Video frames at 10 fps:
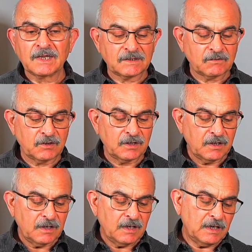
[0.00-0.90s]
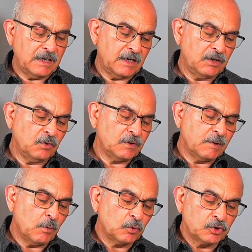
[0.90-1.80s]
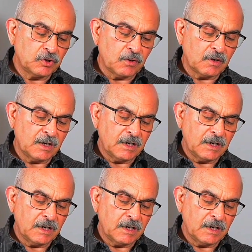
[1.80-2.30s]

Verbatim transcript: That's why I know the emotional